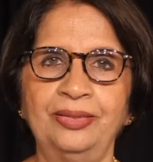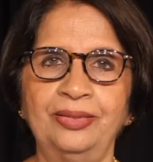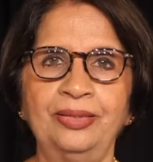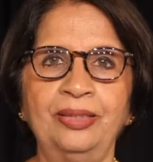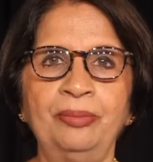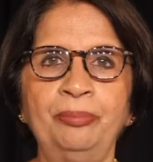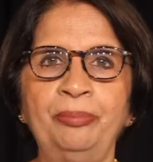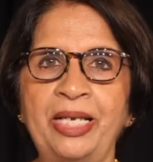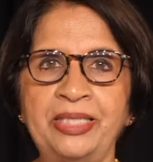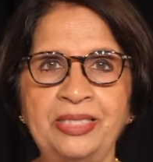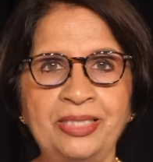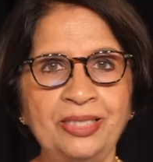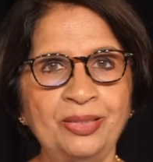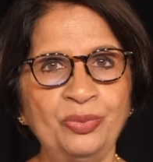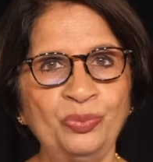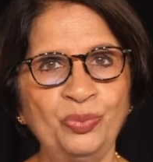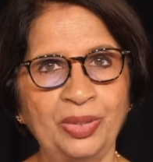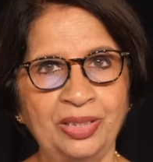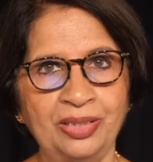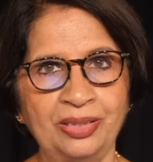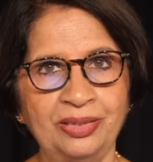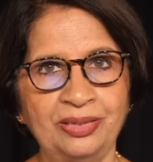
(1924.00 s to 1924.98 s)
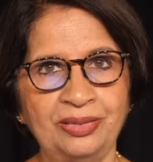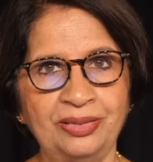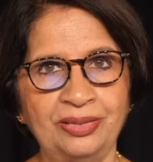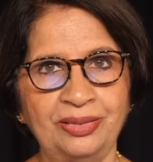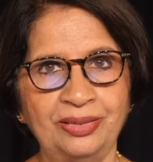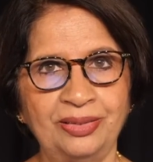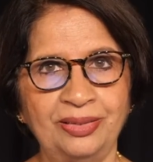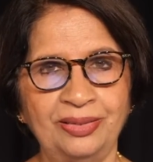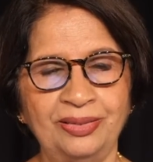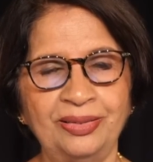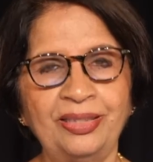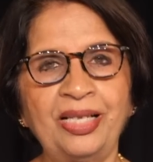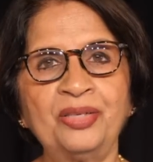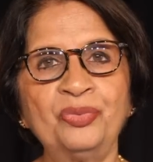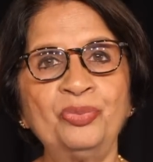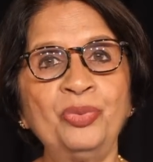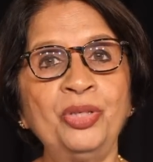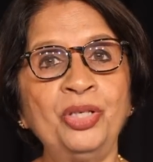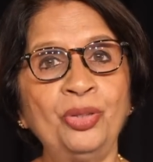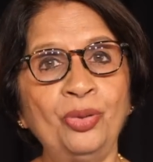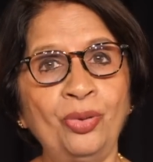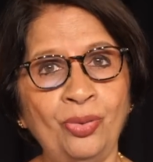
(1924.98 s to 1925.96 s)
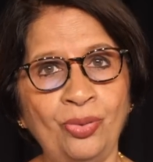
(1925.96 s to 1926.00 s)
the better world that
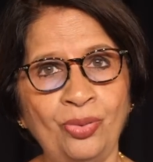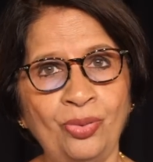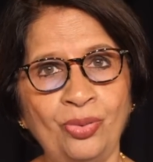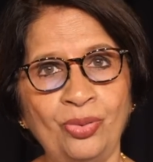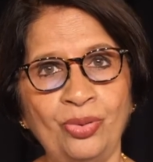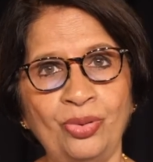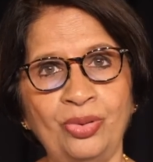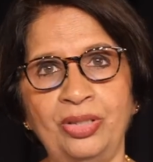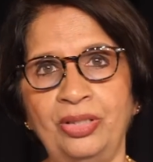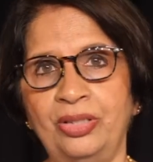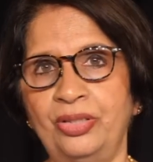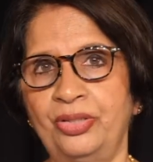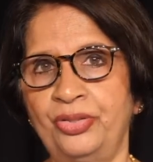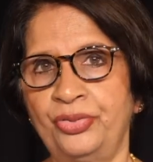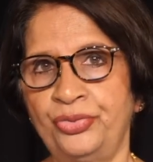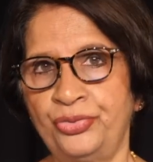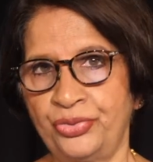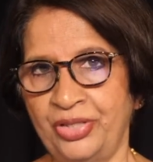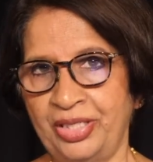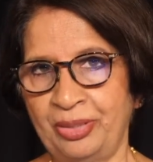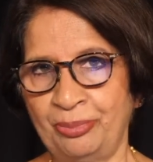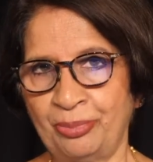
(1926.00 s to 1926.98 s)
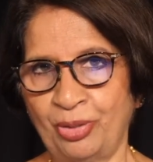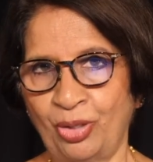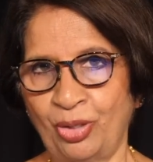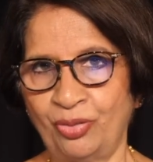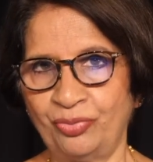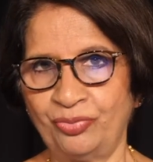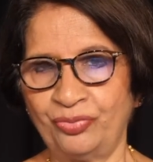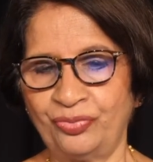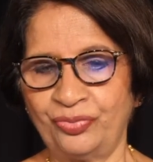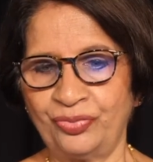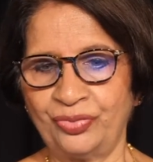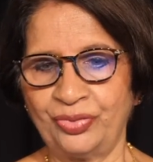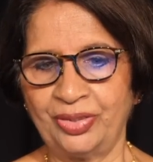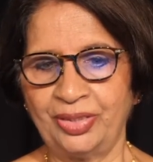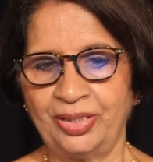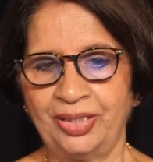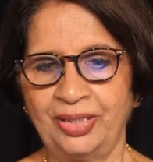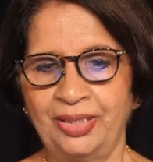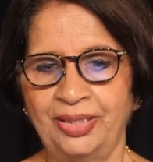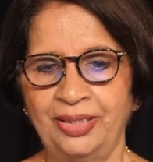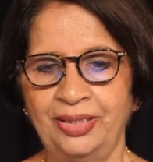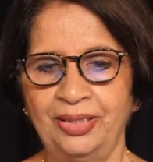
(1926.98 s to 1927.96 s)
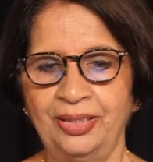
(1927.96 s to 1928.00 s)
we all dream of.
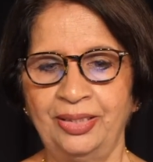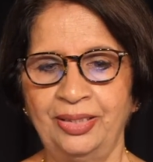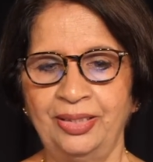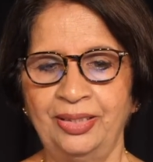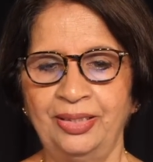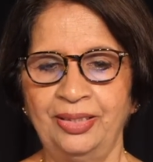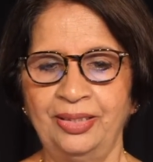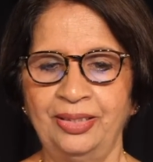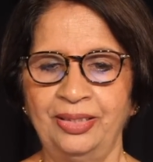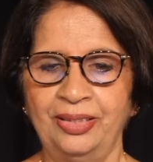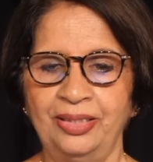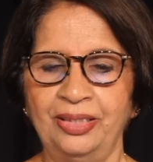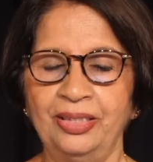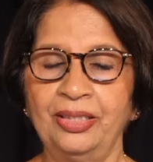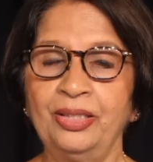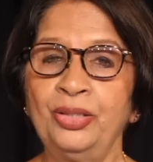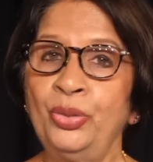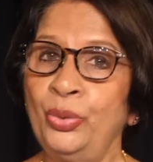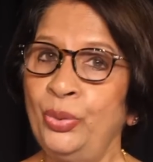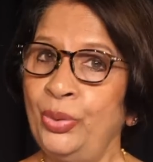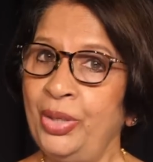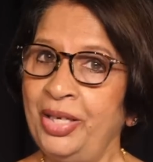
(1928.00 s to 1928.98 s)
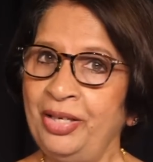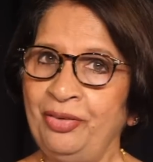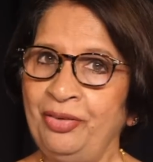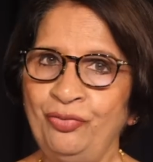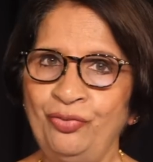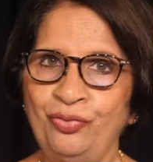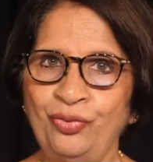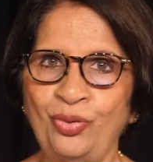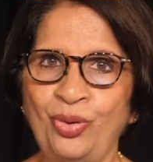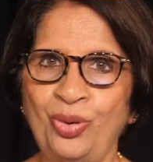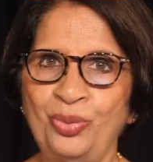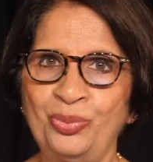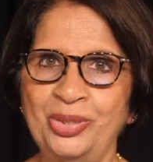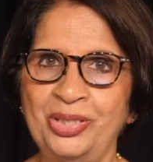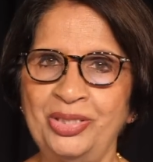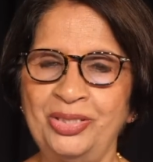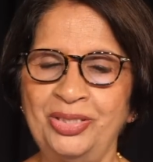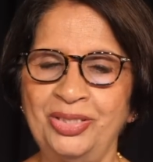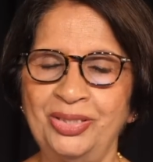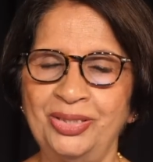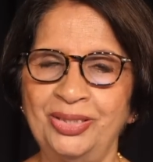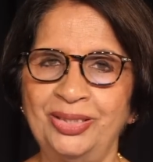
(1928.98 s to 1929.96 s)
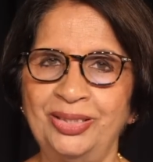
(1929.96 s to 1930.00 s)
Going
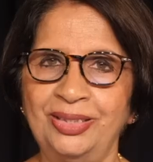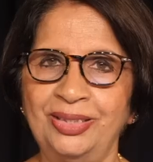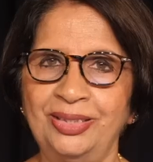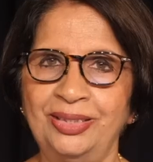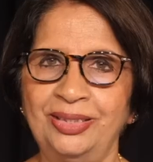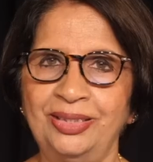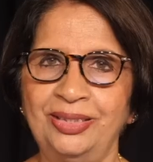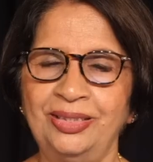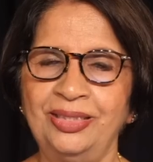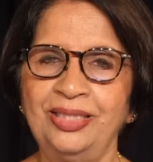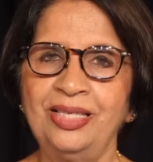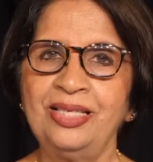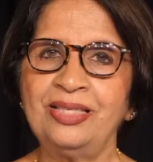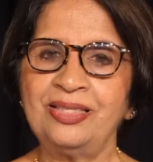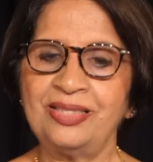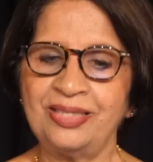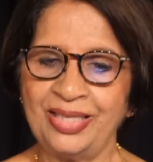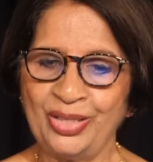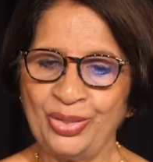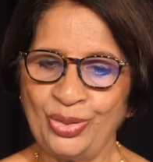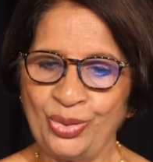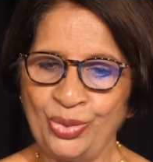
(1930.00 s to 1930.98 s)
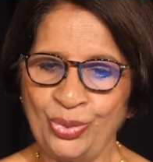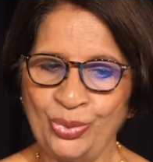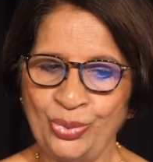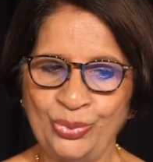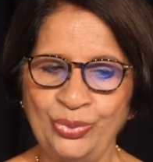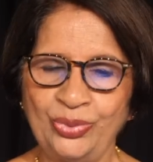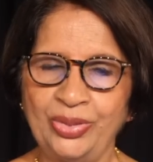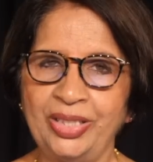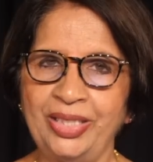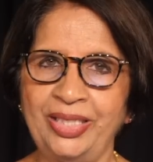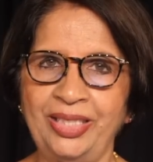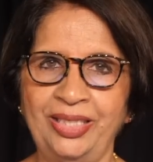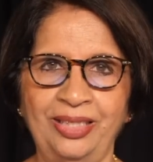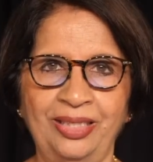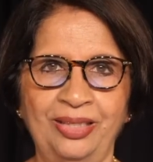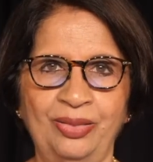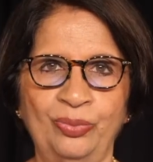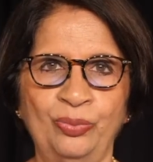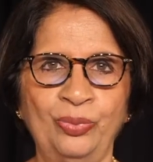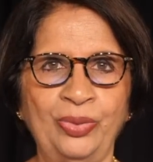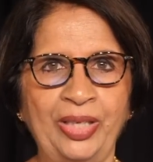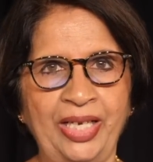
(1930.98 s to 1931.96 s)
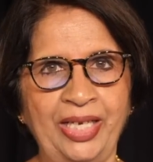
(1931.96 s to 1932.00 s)
forward is the only
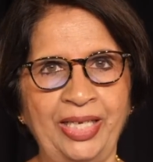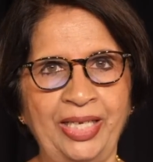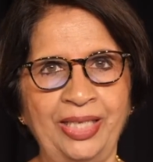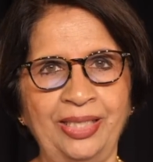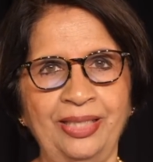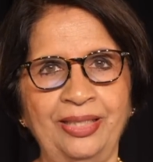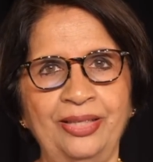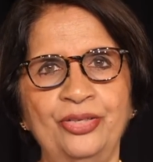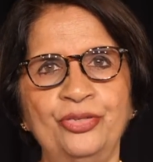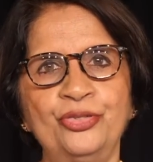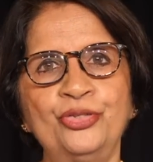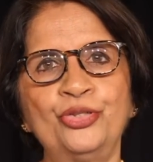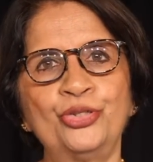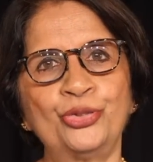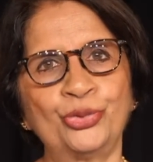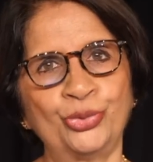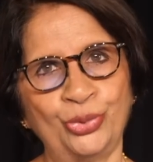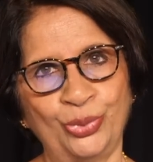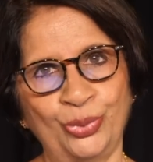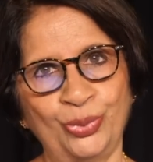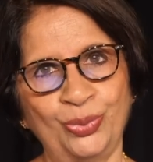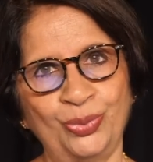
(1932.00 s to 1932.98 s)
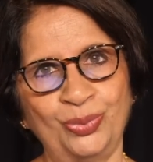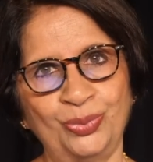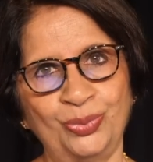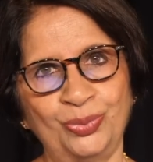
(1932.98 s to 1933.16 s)
way to go.